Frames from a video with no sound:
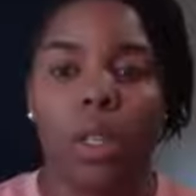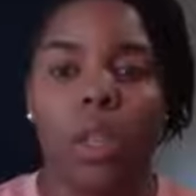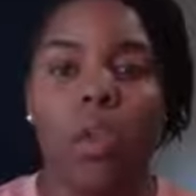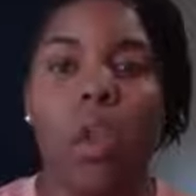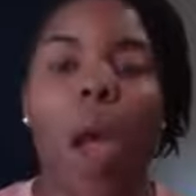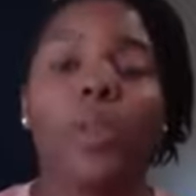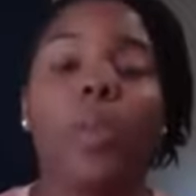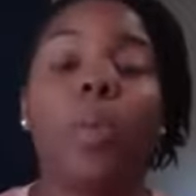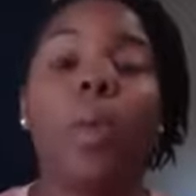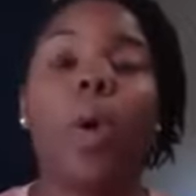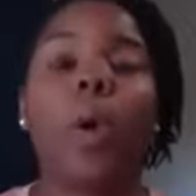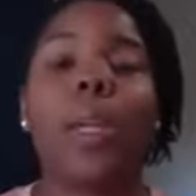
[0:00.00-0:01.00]
You have to
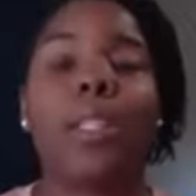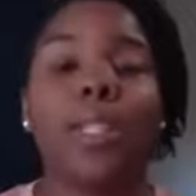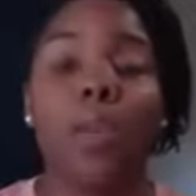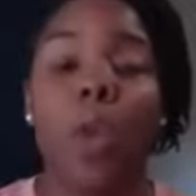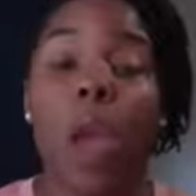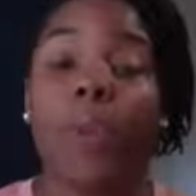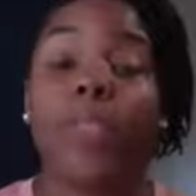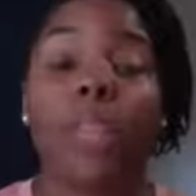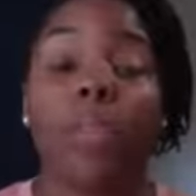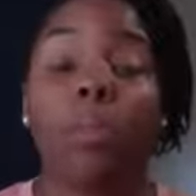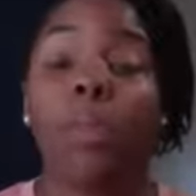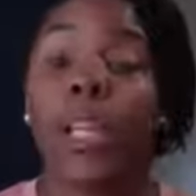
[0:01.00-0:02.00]
pour into them. You have to
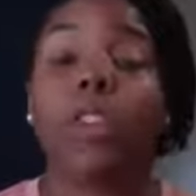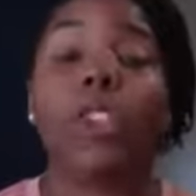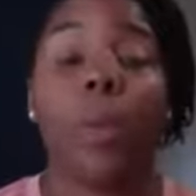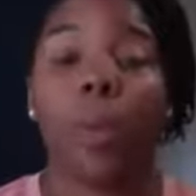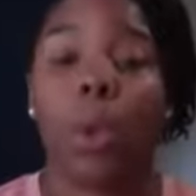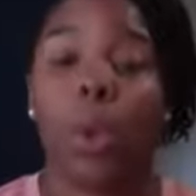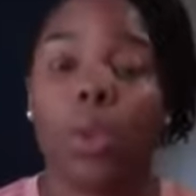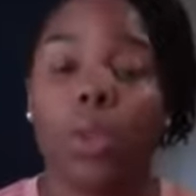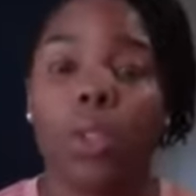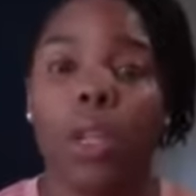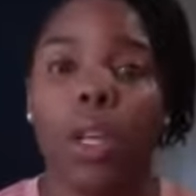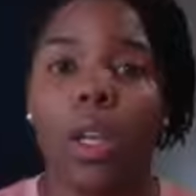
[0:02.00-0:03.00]
give them leadership
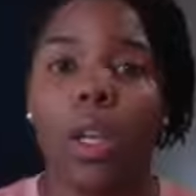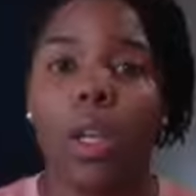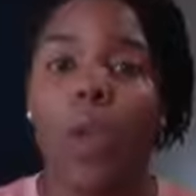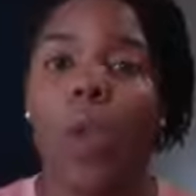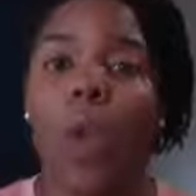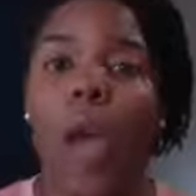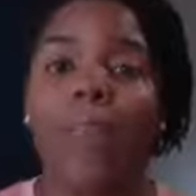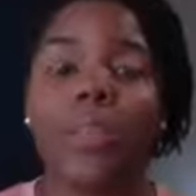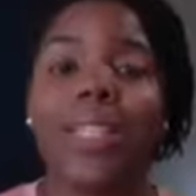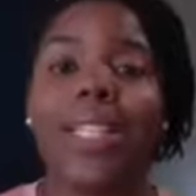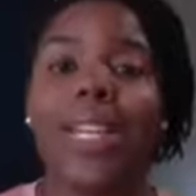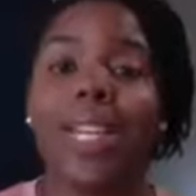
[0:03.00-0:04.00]
roles. You have
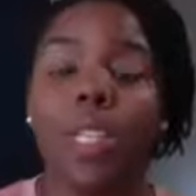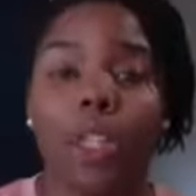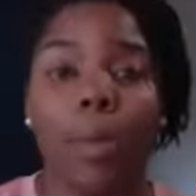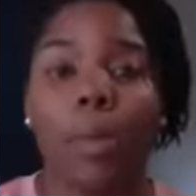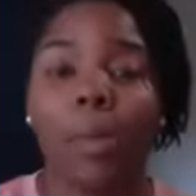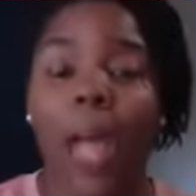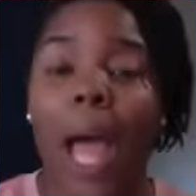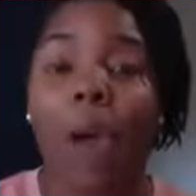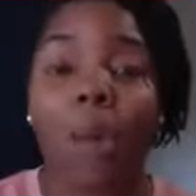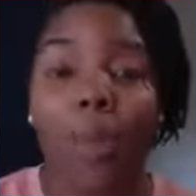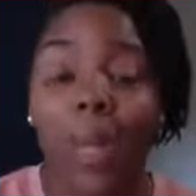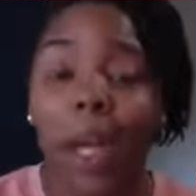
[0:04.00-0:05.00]
to teach them
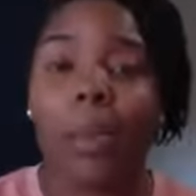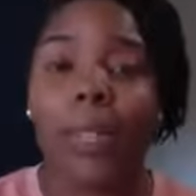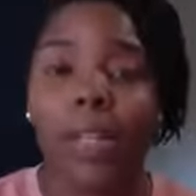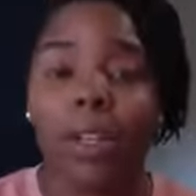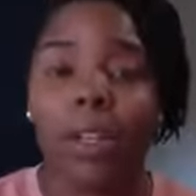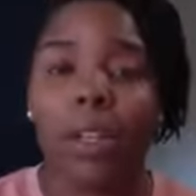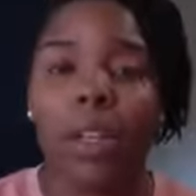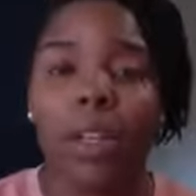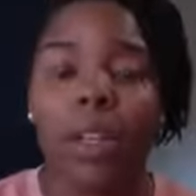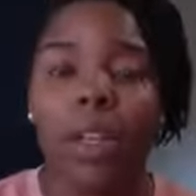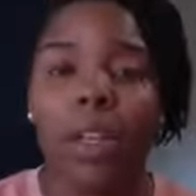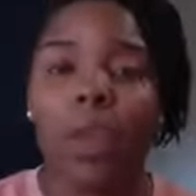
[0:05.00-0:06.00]
how to become a leader.
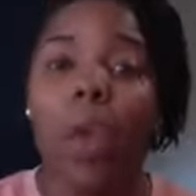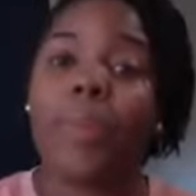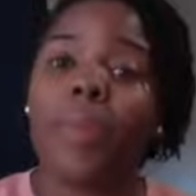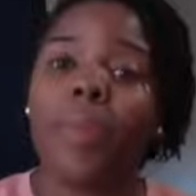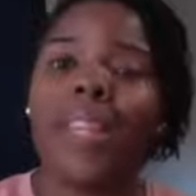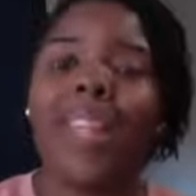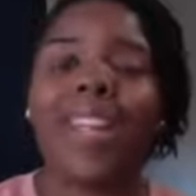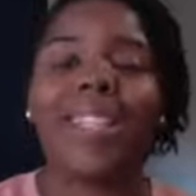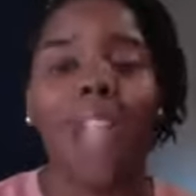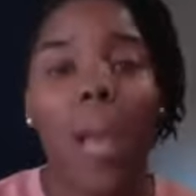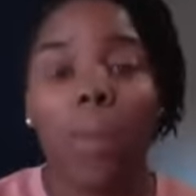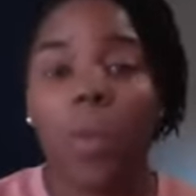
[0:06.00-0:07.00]
You have to be the
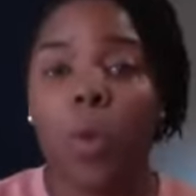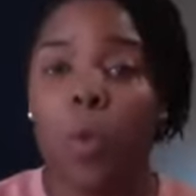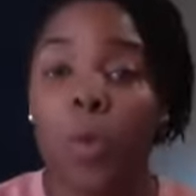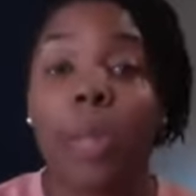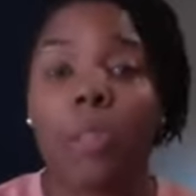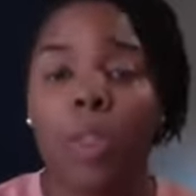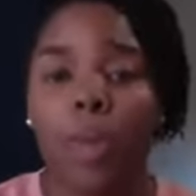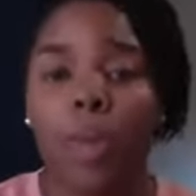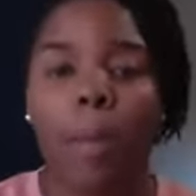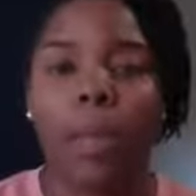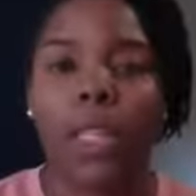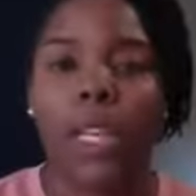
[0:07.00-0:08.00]
example for them to
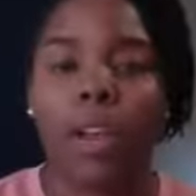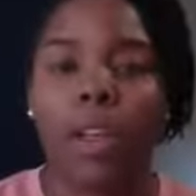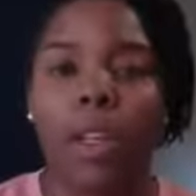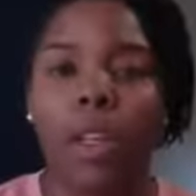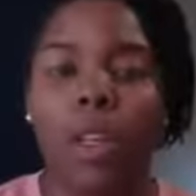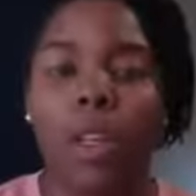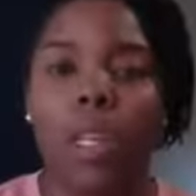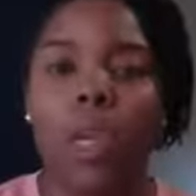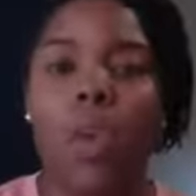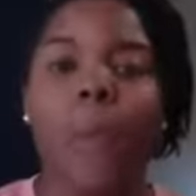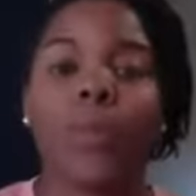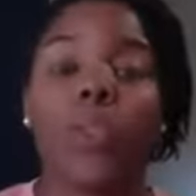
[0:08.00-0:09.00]
become a leader.
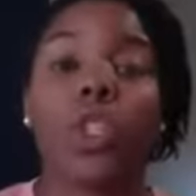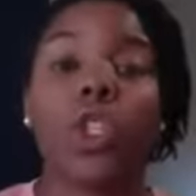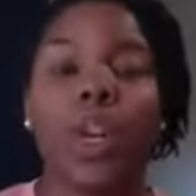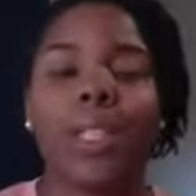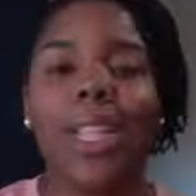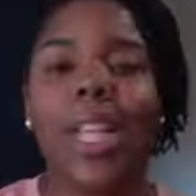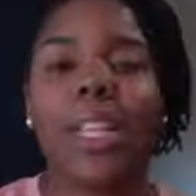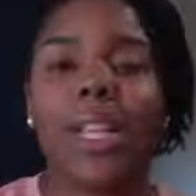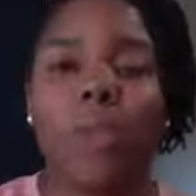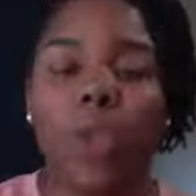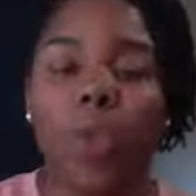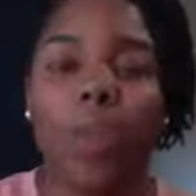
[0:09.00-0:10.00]
You have to trust in
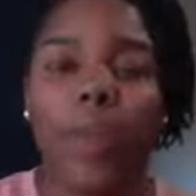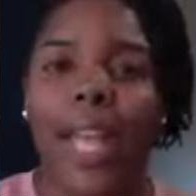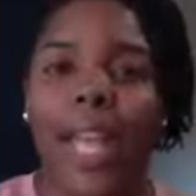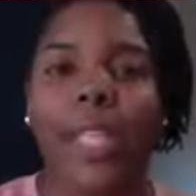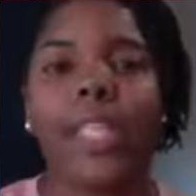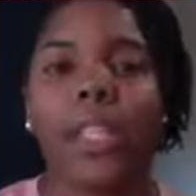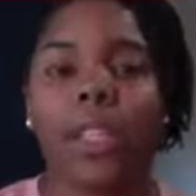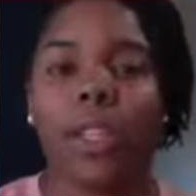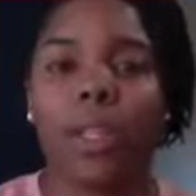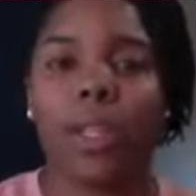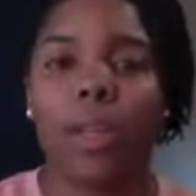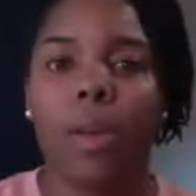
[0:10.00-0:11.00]
them to be a leader,
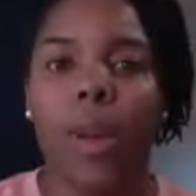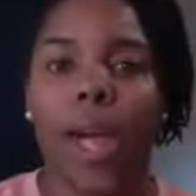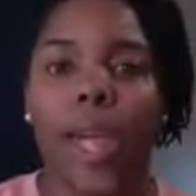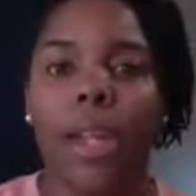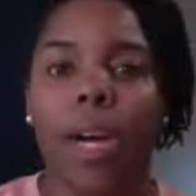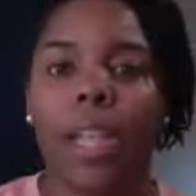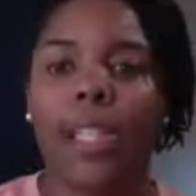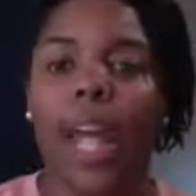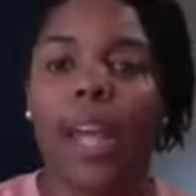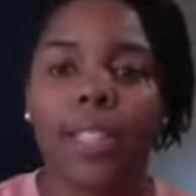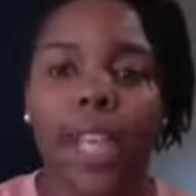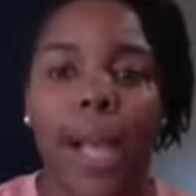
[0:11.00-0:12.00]
right? A
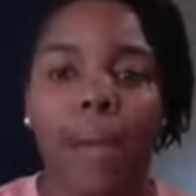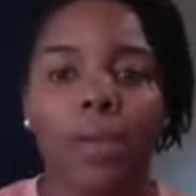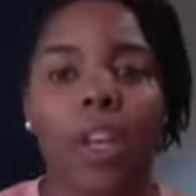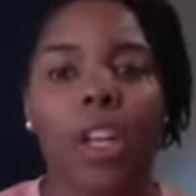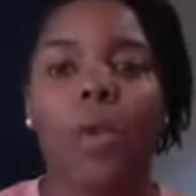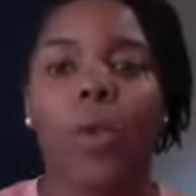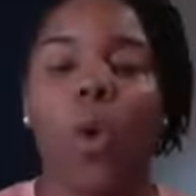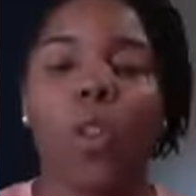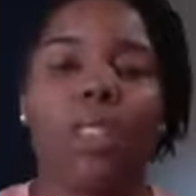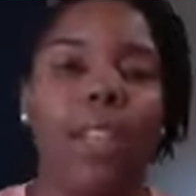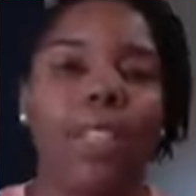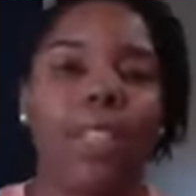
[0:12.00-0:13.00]
lot of times they're going
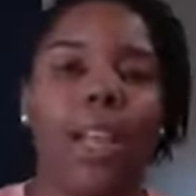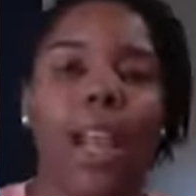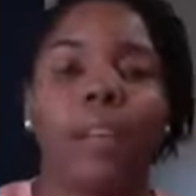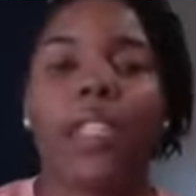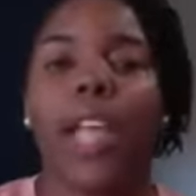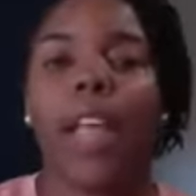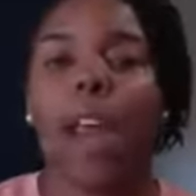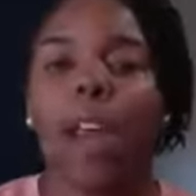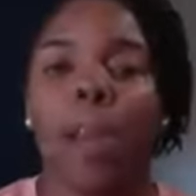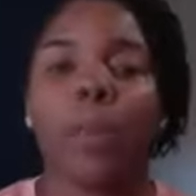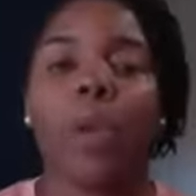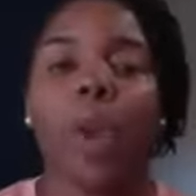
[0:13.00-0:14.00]
to say, I'm scared,
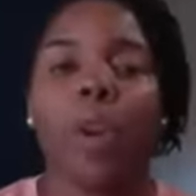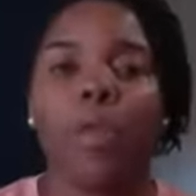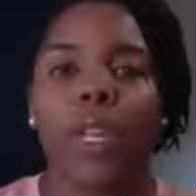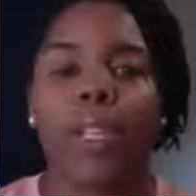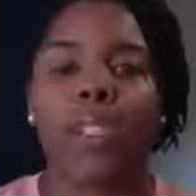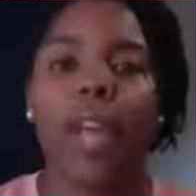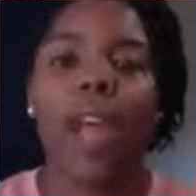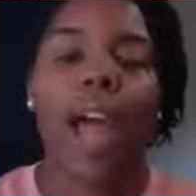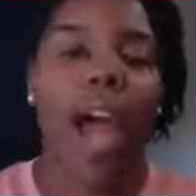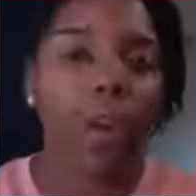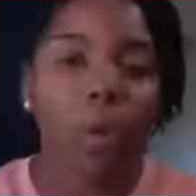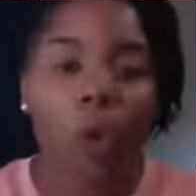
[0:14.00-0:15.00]
I'm nervous,
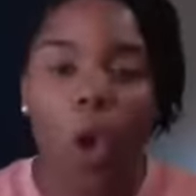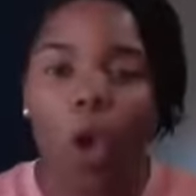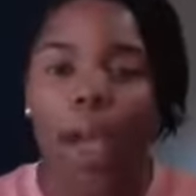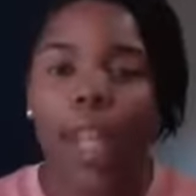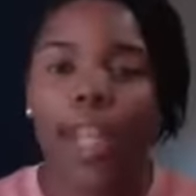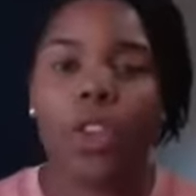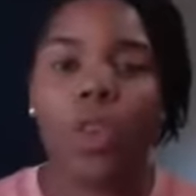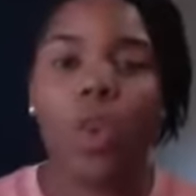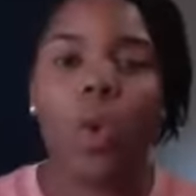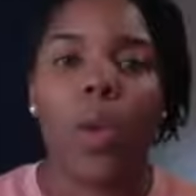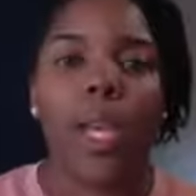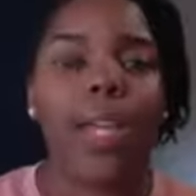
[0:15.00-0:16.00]
I don't know if I can
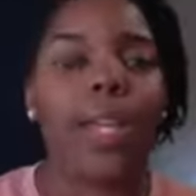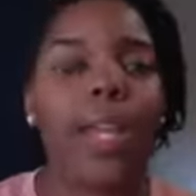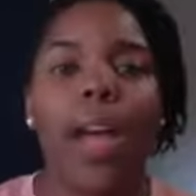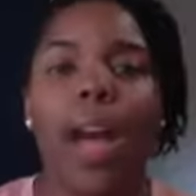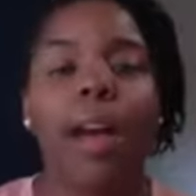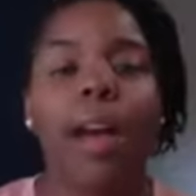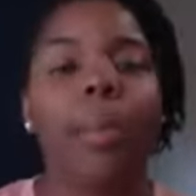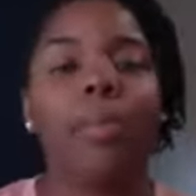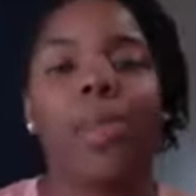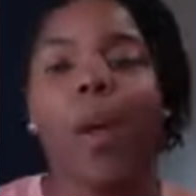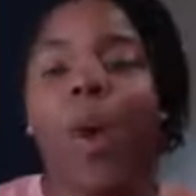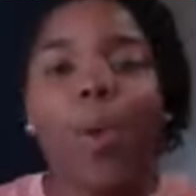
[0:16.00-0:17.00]
do it.
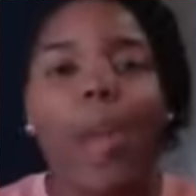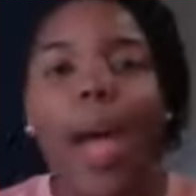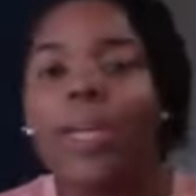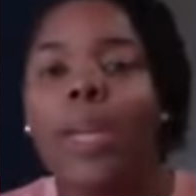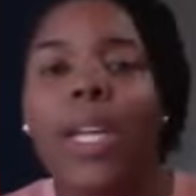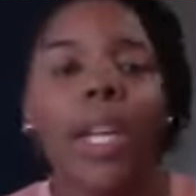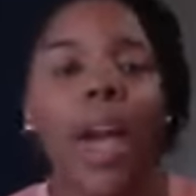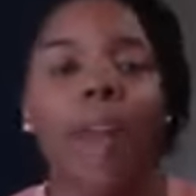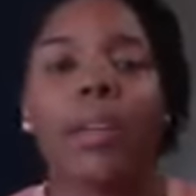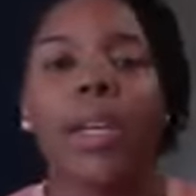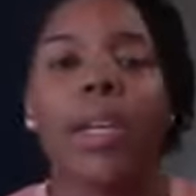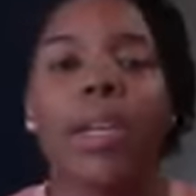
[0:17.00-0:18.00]
No, not me, not
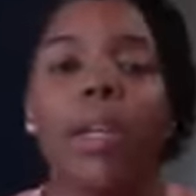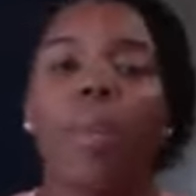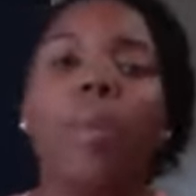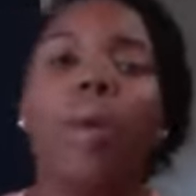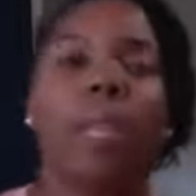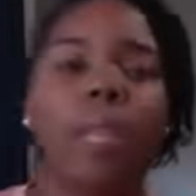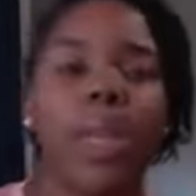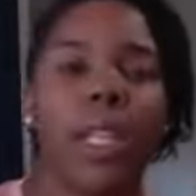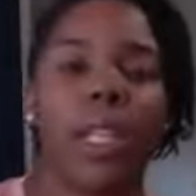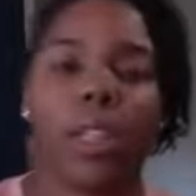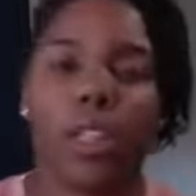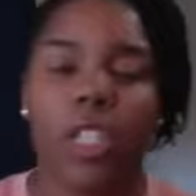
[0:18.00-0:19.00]
me. Put them in
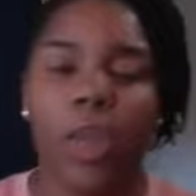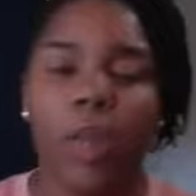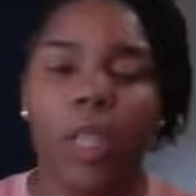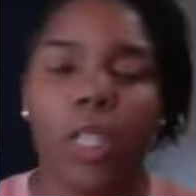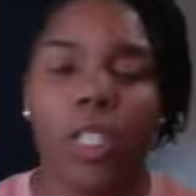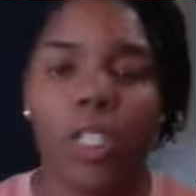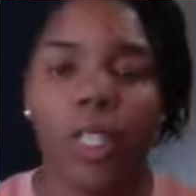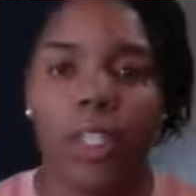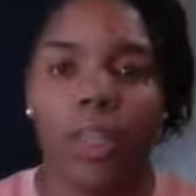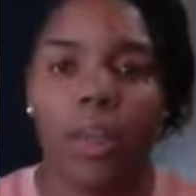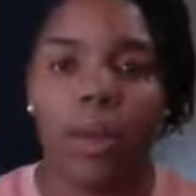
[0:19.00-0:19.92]
leadership positions.